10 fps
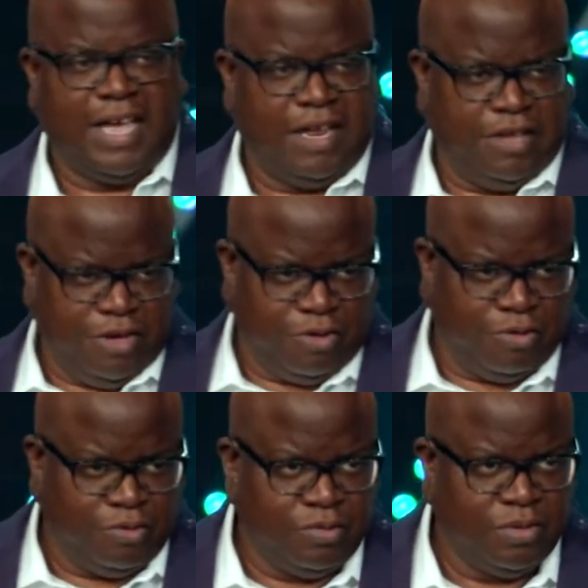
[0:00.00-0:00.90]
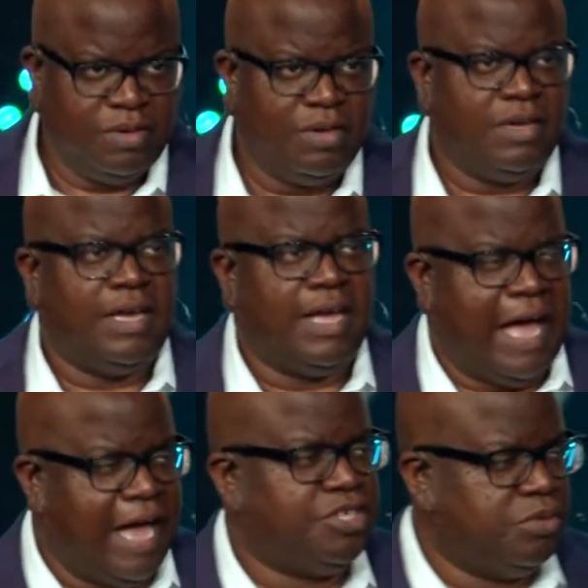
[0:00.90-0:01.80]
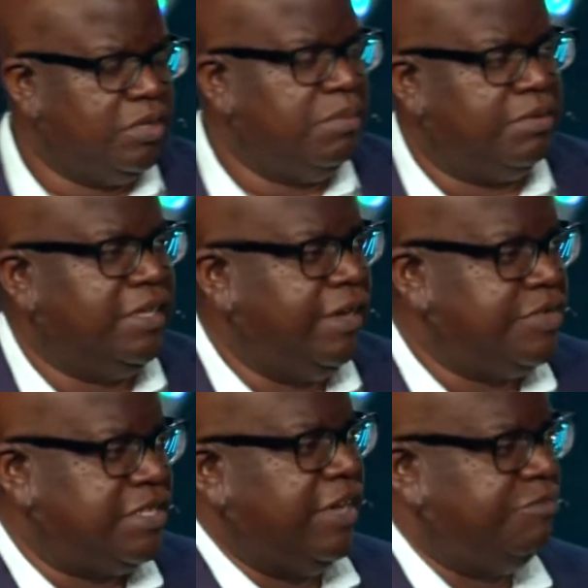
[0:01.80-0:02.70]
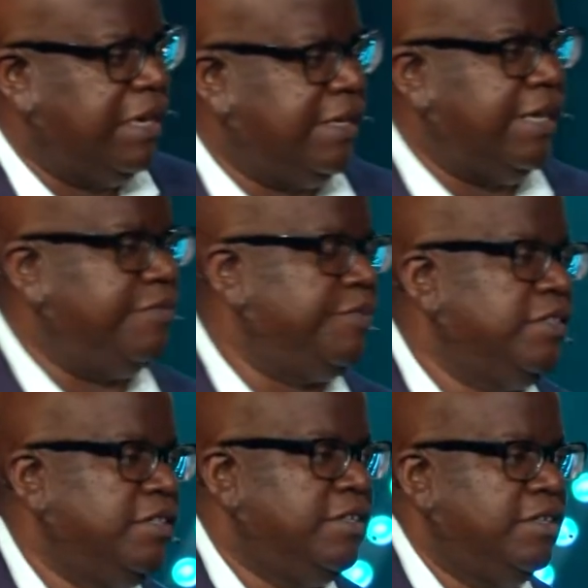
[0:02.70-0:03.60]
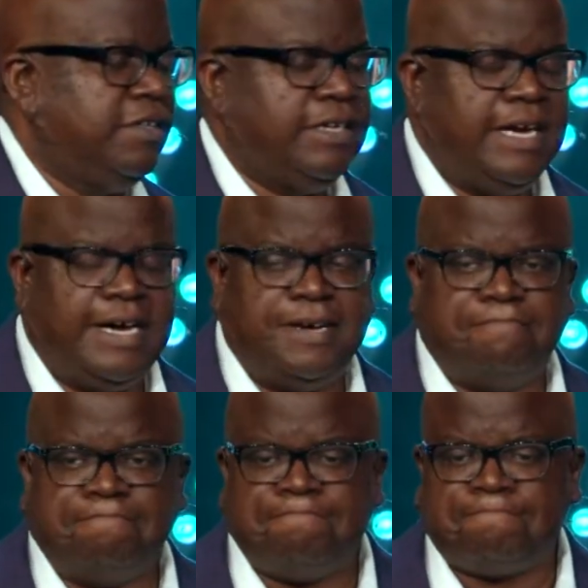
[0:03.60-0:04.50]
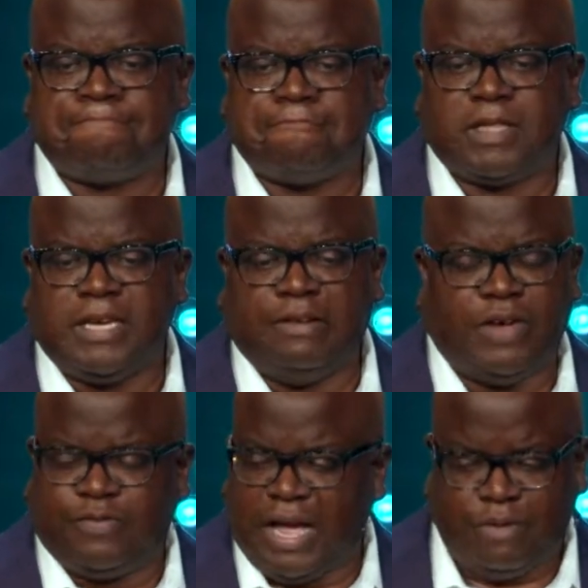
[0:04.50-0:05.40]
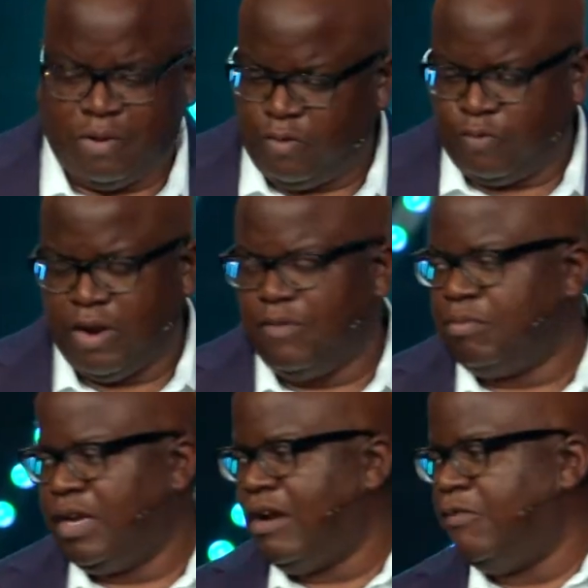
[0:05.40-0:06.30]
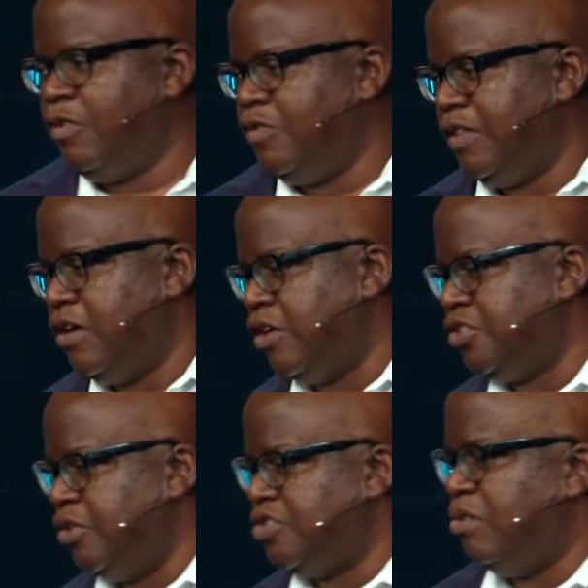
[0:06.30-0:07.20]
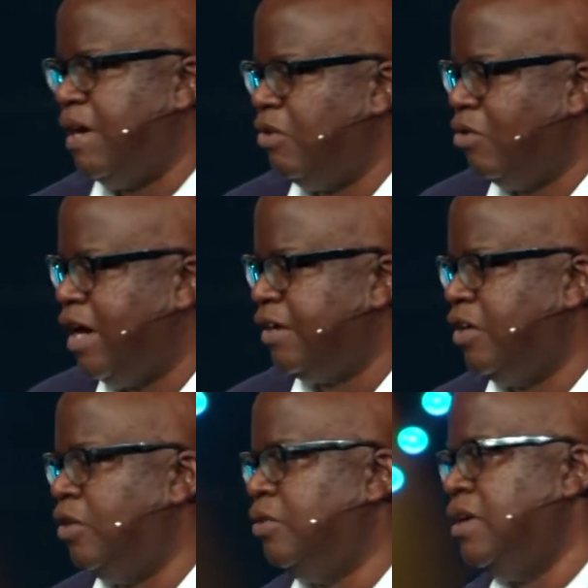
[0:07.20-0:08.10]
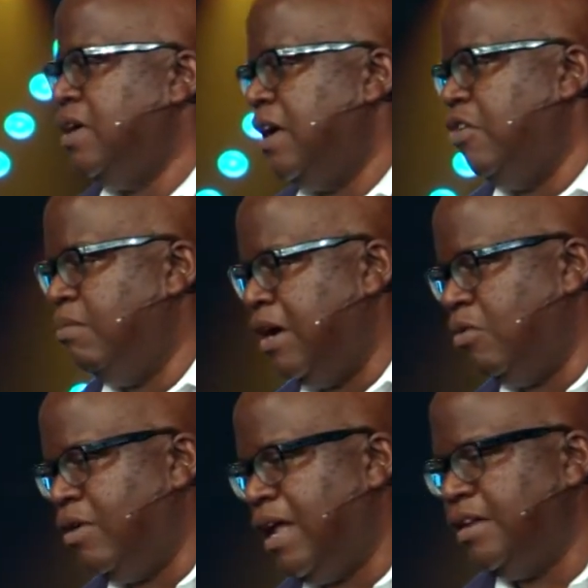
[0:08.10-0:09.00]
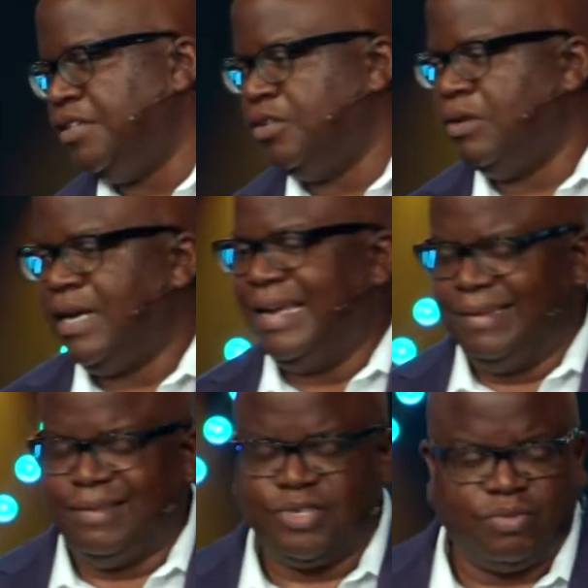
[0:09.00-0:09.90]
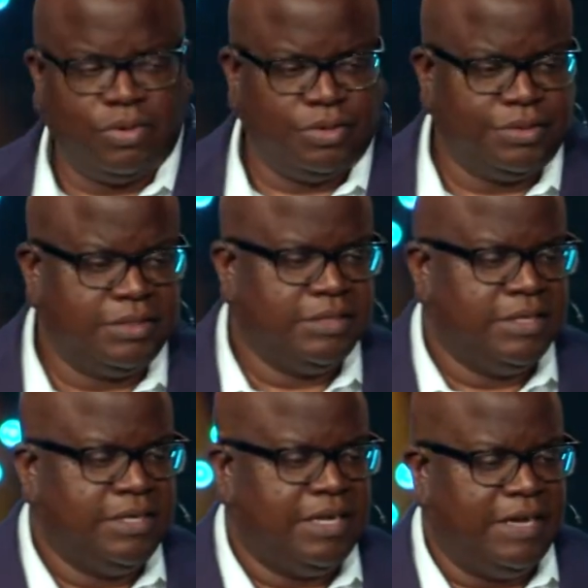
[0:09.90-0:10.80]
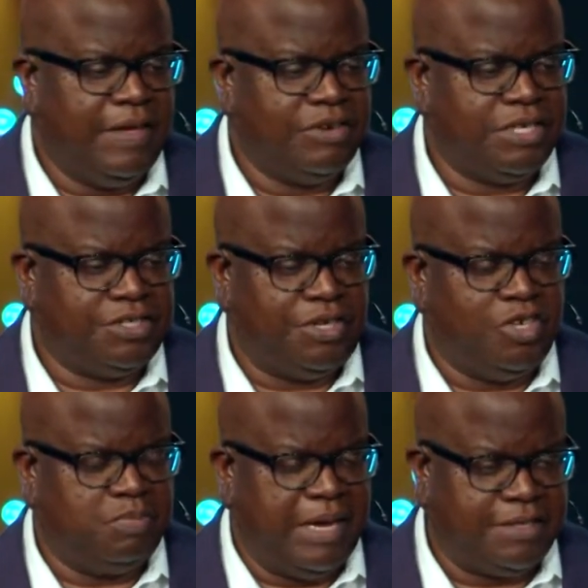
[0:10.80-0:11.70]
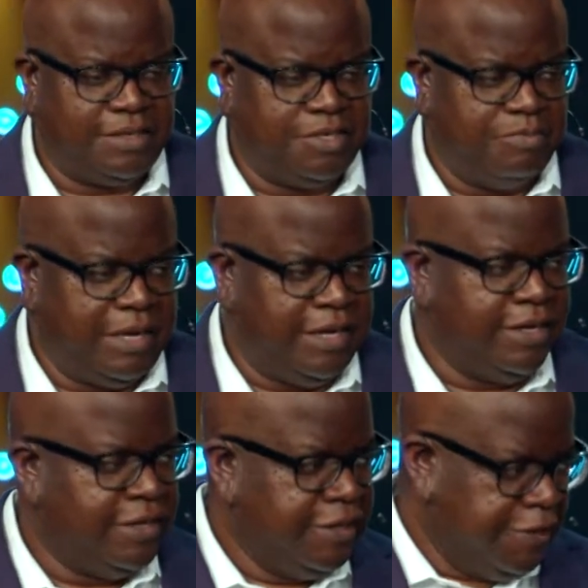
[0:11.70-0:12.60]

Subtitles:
and you, I truly believe, saved my life. And I will forever be grateful for the ARC Church, no matter where I go and no matter what I do in this world. They are such a huge blessing to me